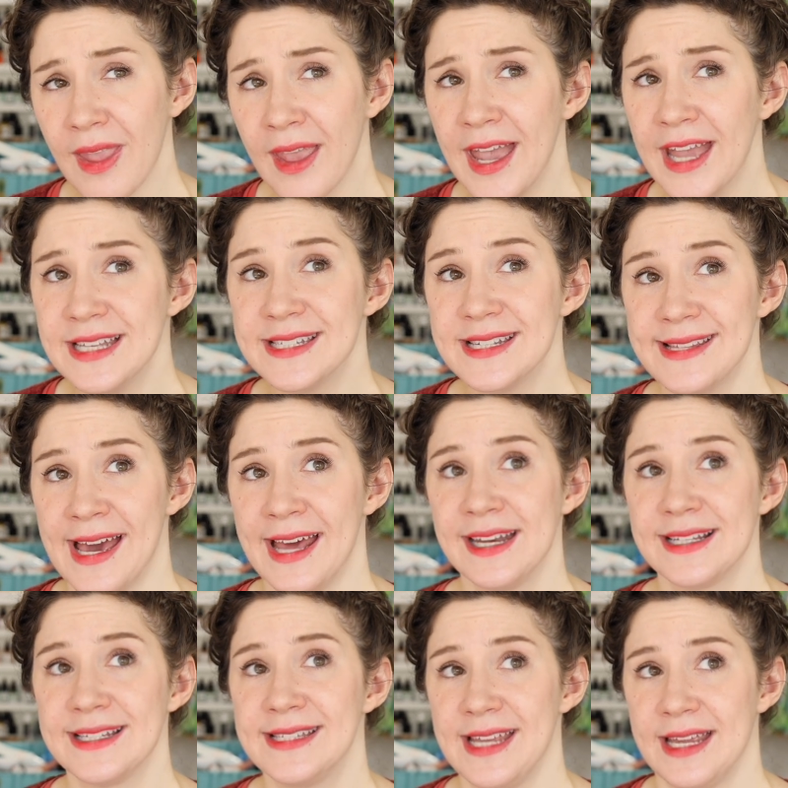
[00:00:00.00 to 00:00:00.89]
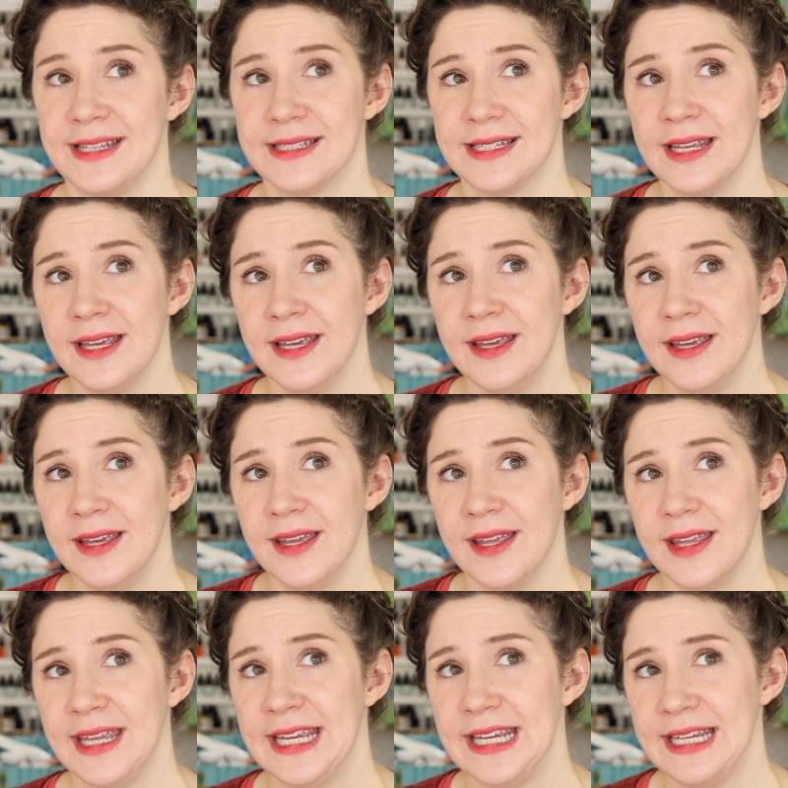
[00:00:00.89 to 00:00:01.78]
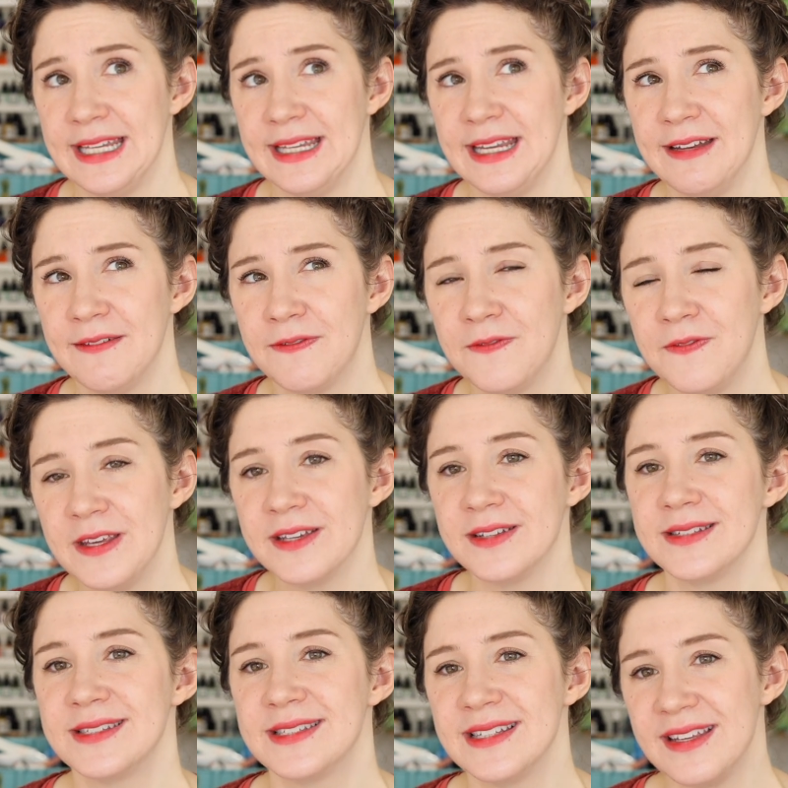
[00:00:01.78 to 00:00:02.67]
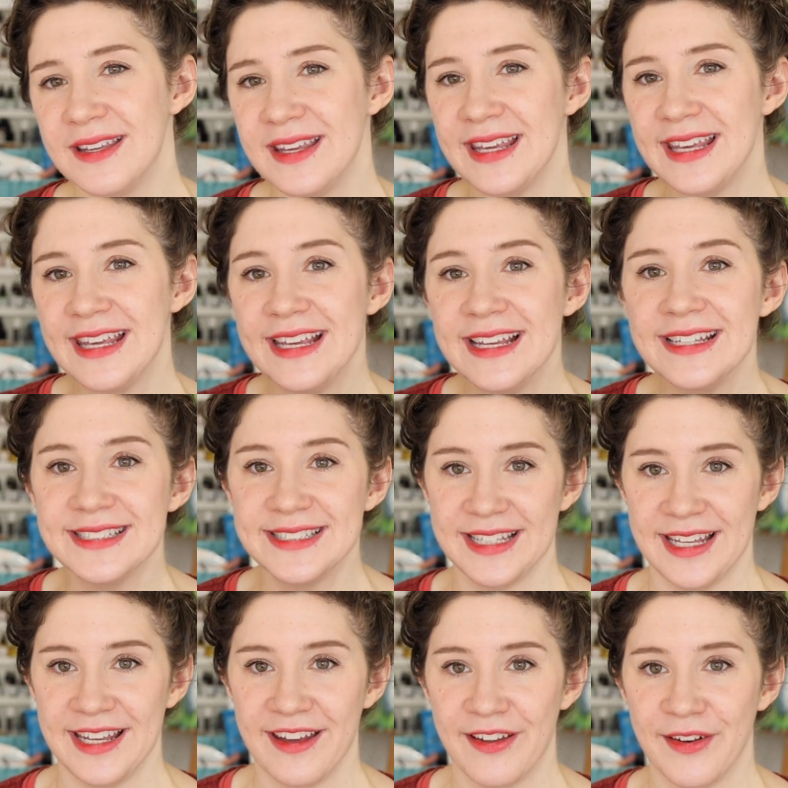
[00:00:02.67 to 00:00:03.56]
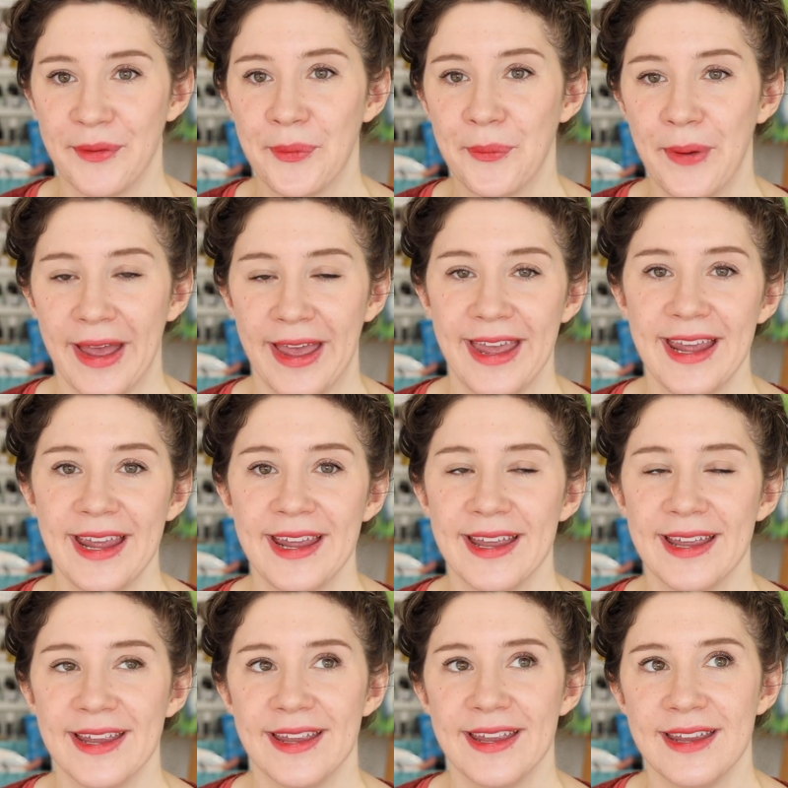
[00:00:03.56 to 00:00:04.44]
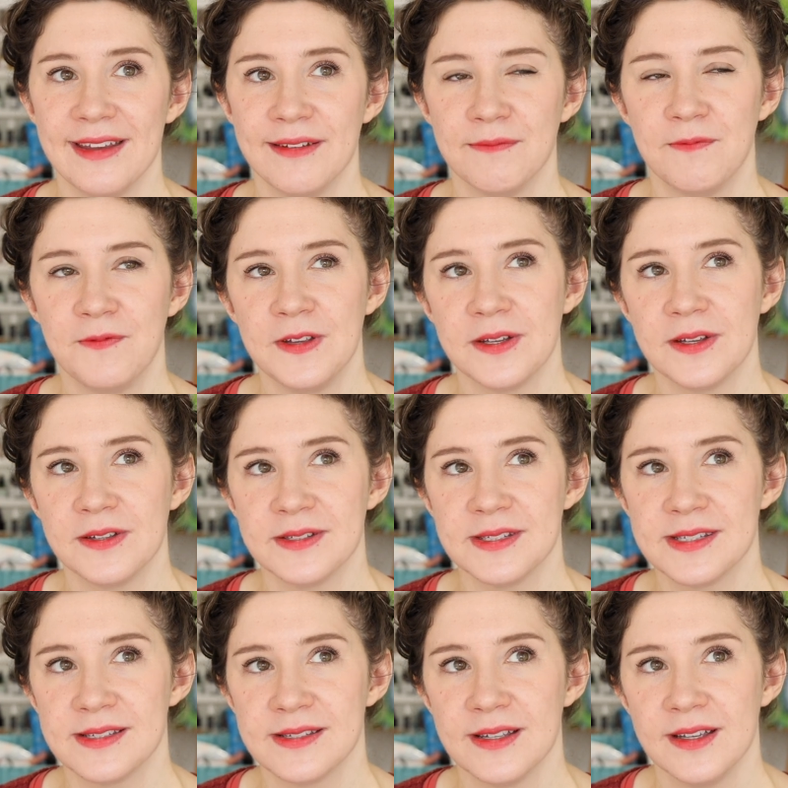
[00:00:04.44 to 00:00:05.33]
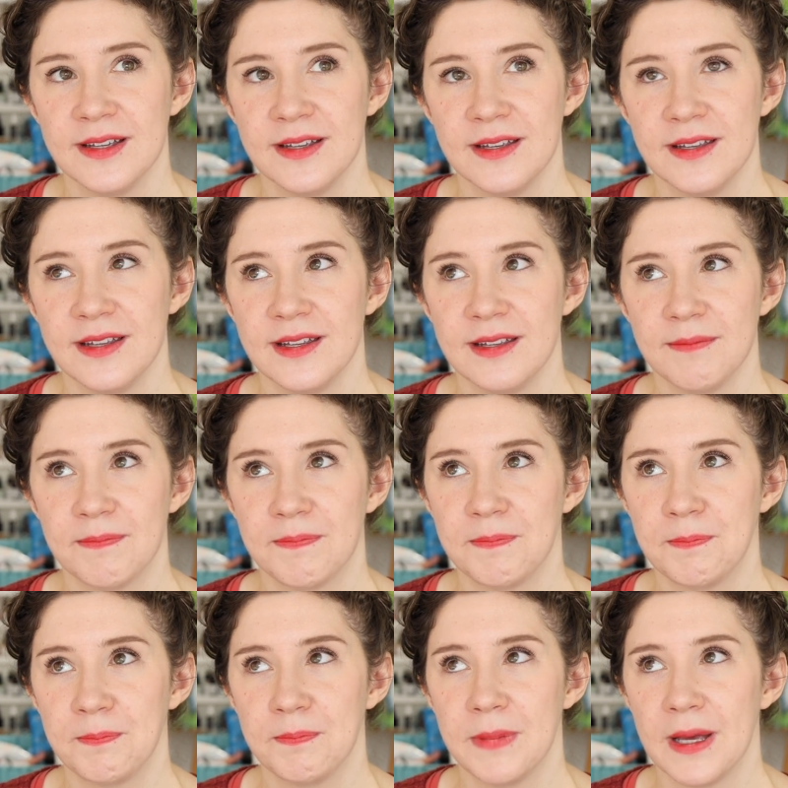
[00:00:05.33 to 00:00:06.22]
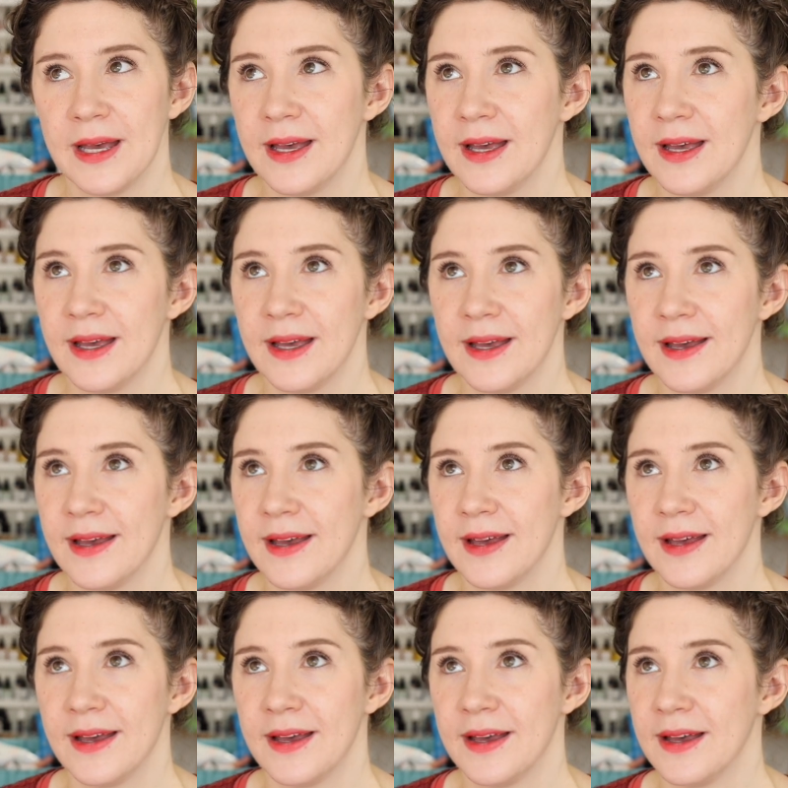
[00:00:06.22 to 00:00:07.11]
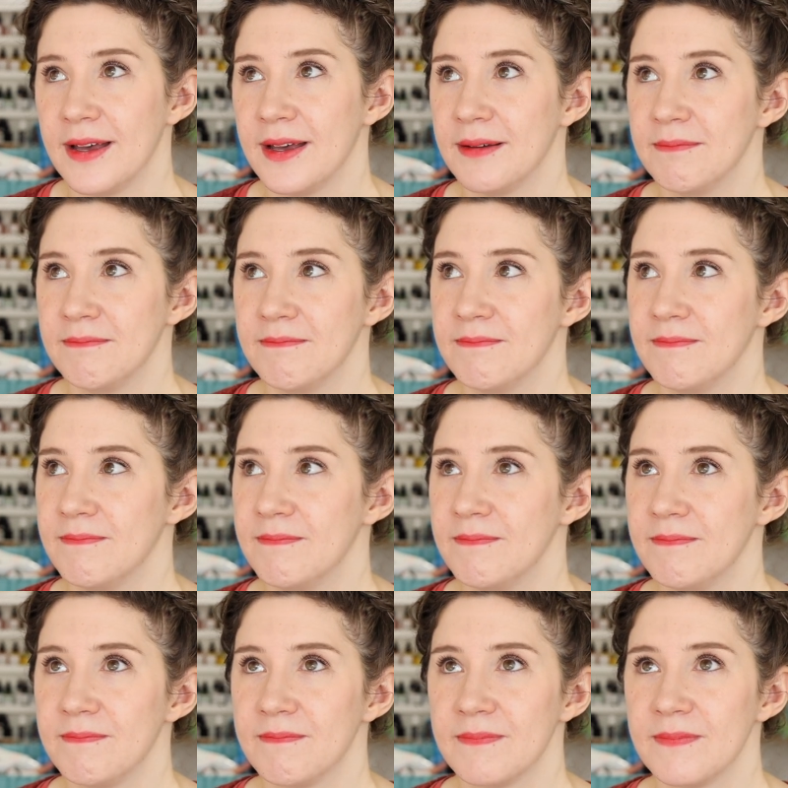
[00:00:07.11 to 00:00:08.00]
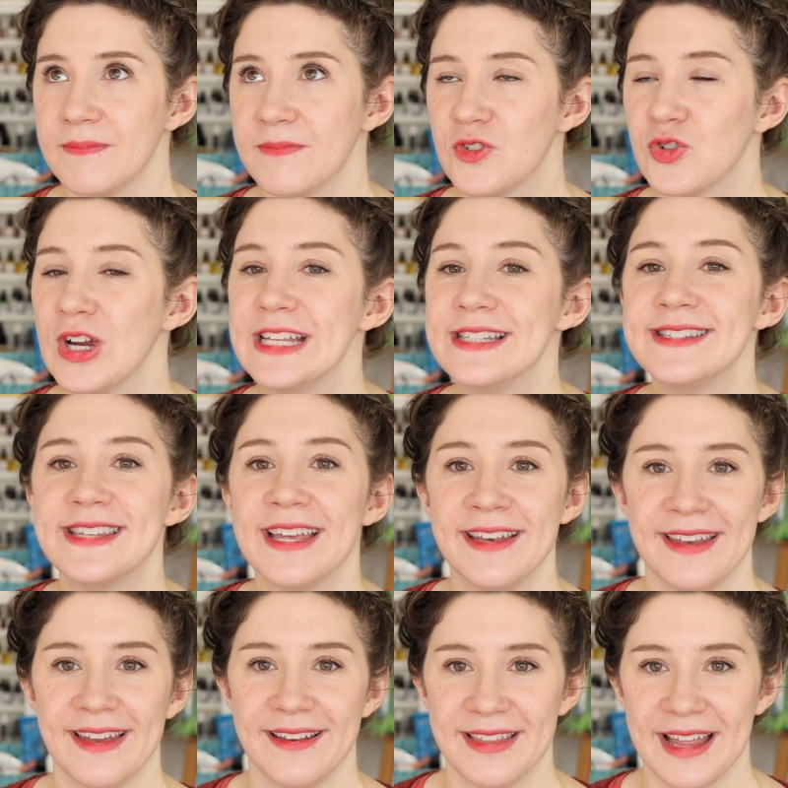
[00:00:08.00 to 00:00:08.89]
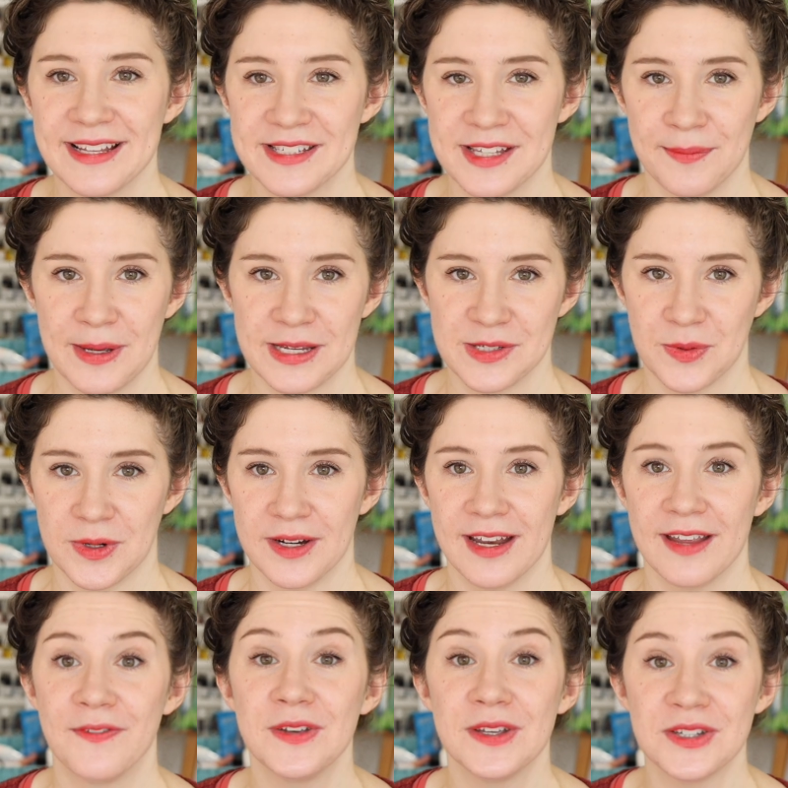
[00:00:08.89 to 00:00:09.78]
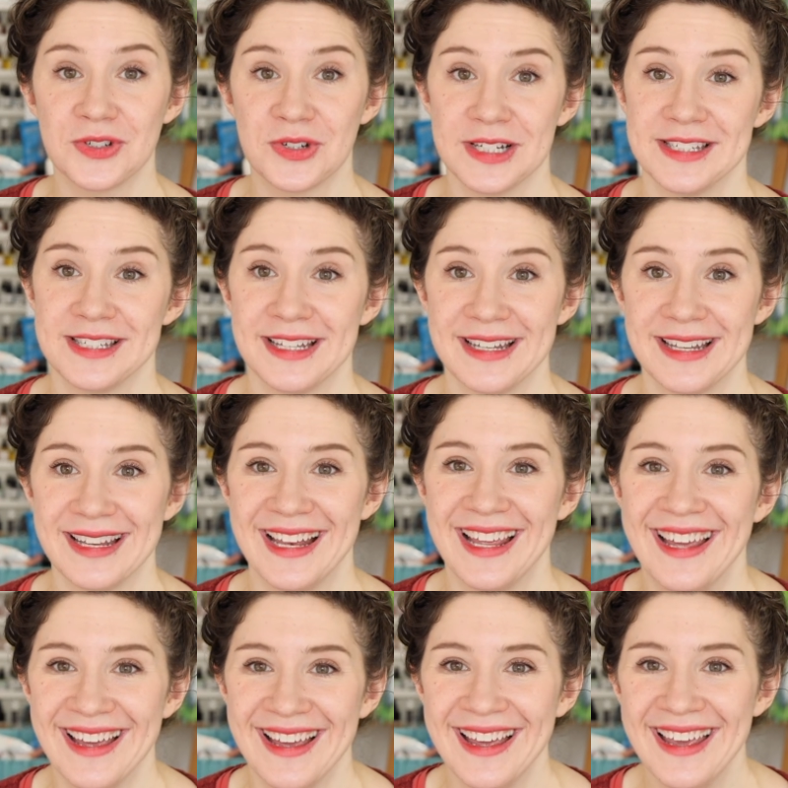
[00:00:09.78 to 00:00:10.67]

And to that extent, it, it feels easy in a way. It, it feels um, transcendent. That's the best word. It feels transcendent.